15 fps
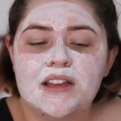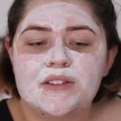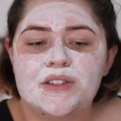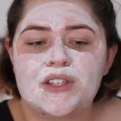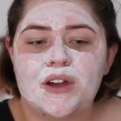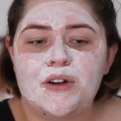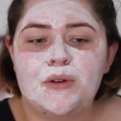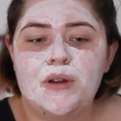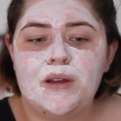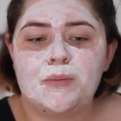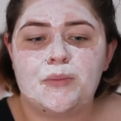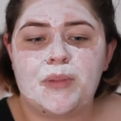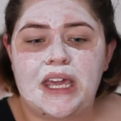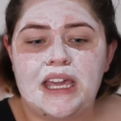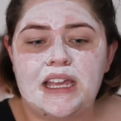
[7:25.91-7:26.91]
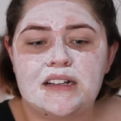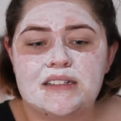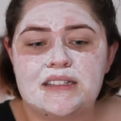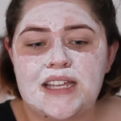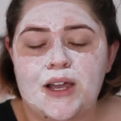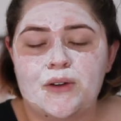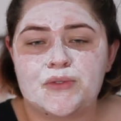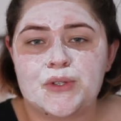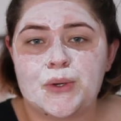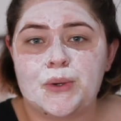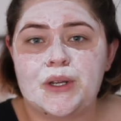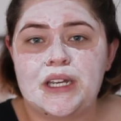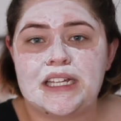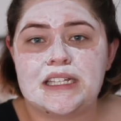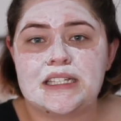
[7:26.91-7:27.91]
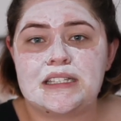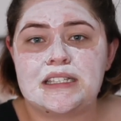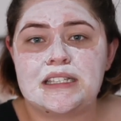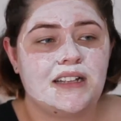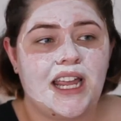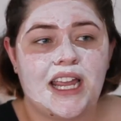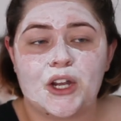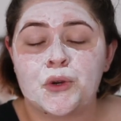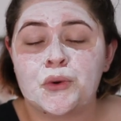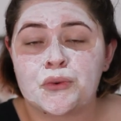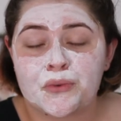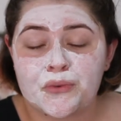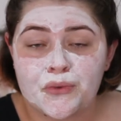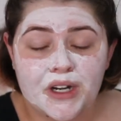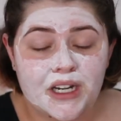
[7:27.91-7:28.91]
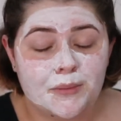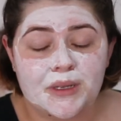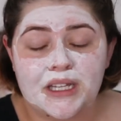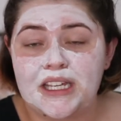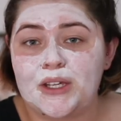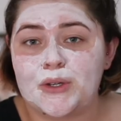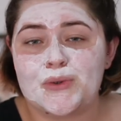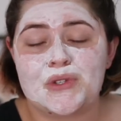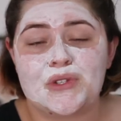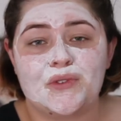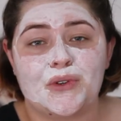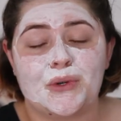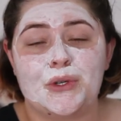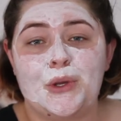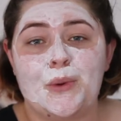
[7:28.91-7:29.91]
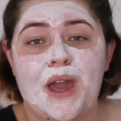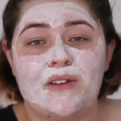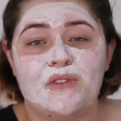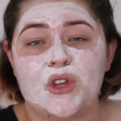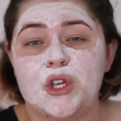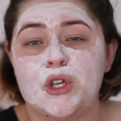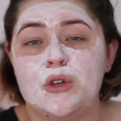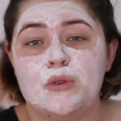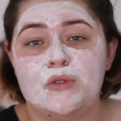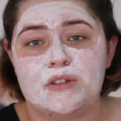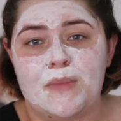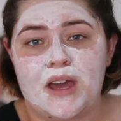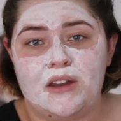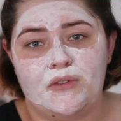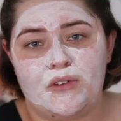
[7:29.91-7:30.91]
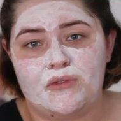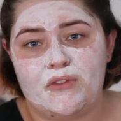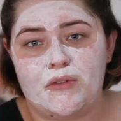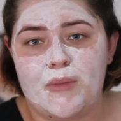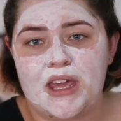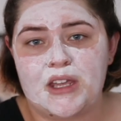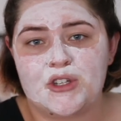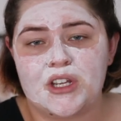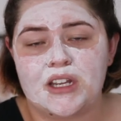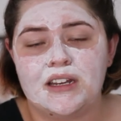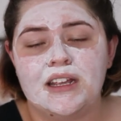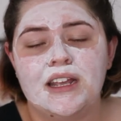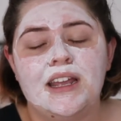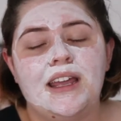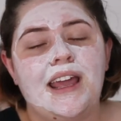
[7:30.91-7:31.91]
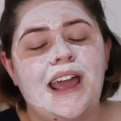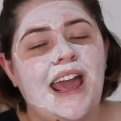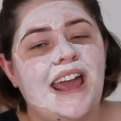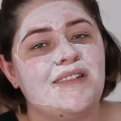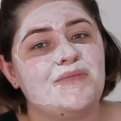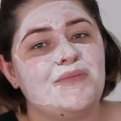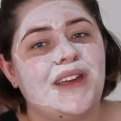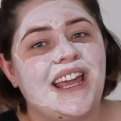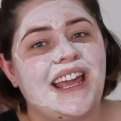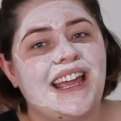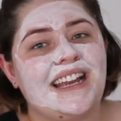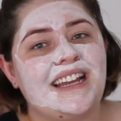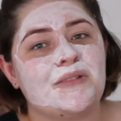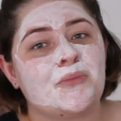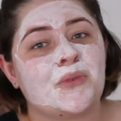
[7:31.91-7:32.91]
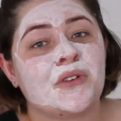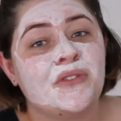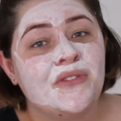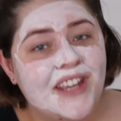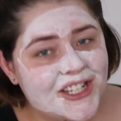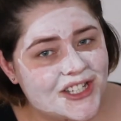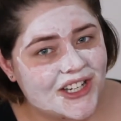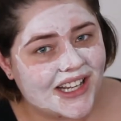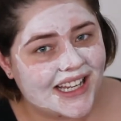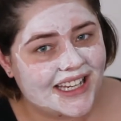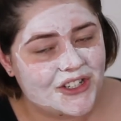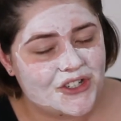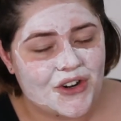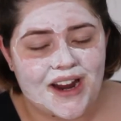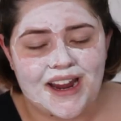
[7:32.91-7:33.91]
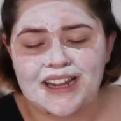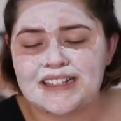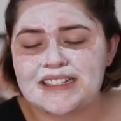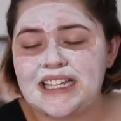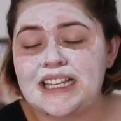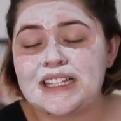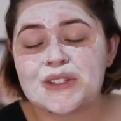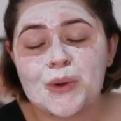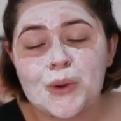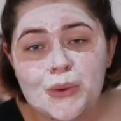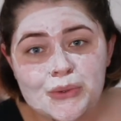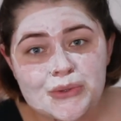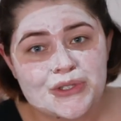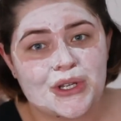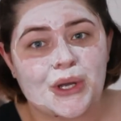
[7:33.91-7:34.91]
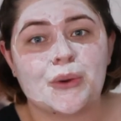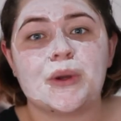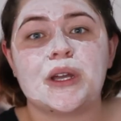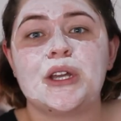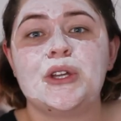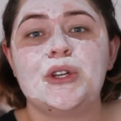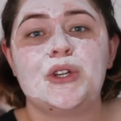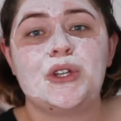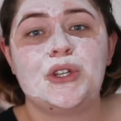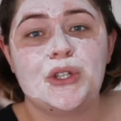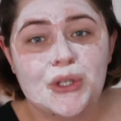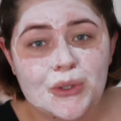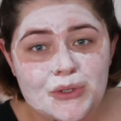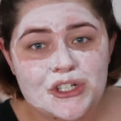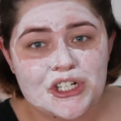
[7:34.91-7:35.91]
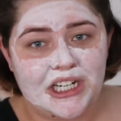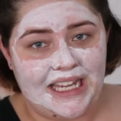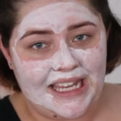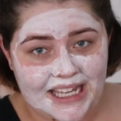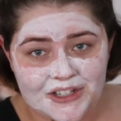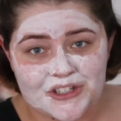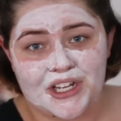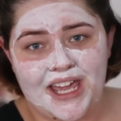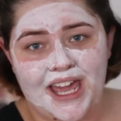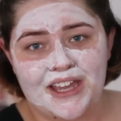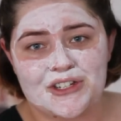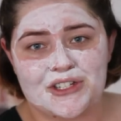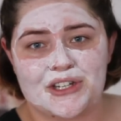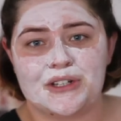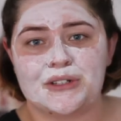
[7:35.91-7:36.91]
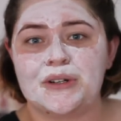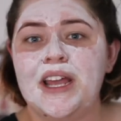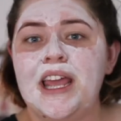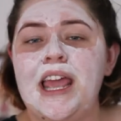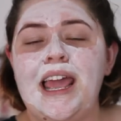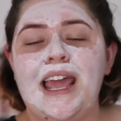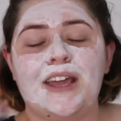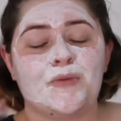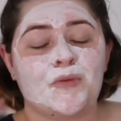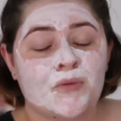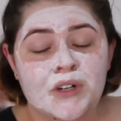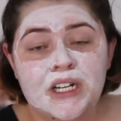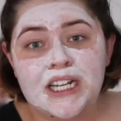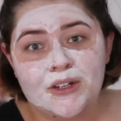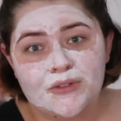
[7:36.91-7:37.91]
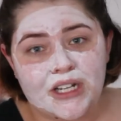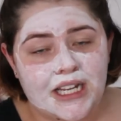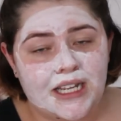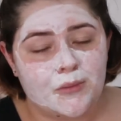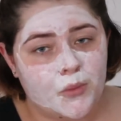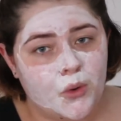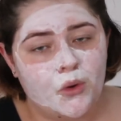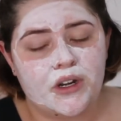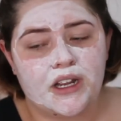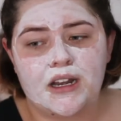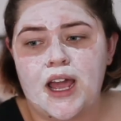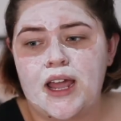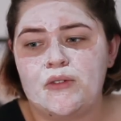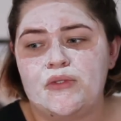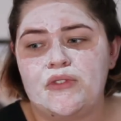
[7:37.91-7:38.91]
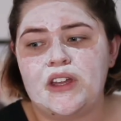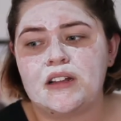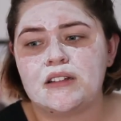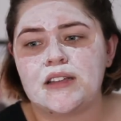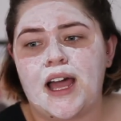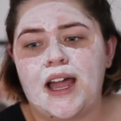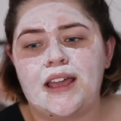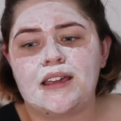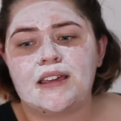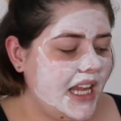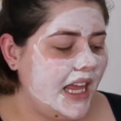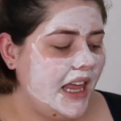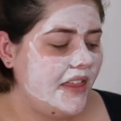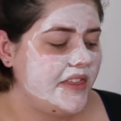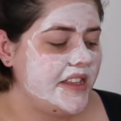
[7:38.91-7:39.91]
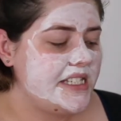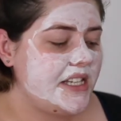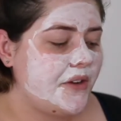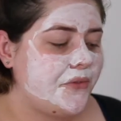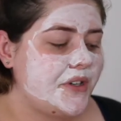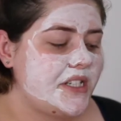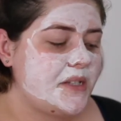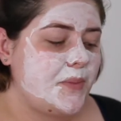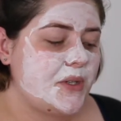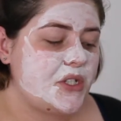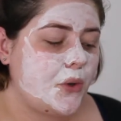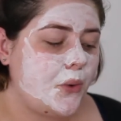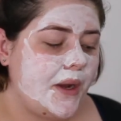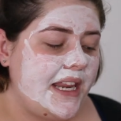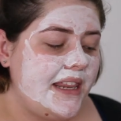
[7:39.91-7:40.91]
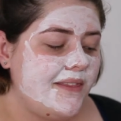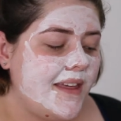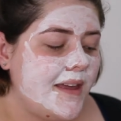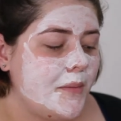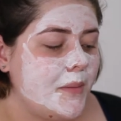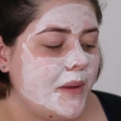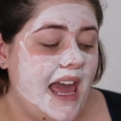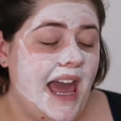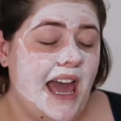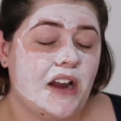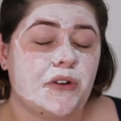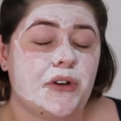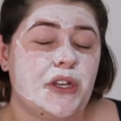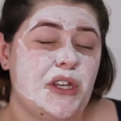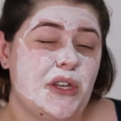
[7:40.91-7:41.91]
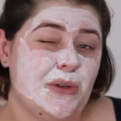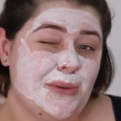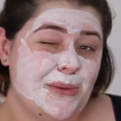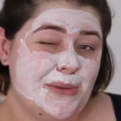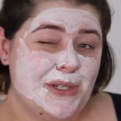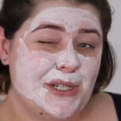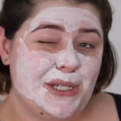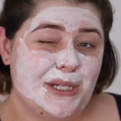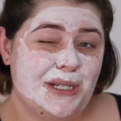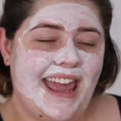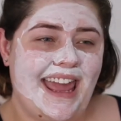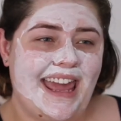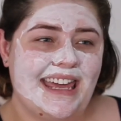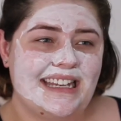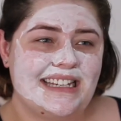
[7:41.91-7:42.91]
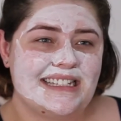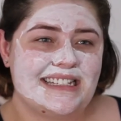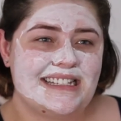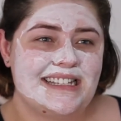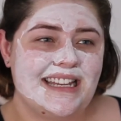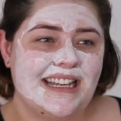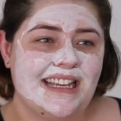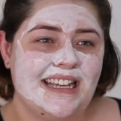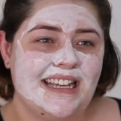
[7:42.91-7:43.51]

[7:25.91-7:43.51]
So being self-taught is incredibly useful. You have a huge amount of information, and being professionally trained is also hugely educational and really important. I feel like the difference between them are huge and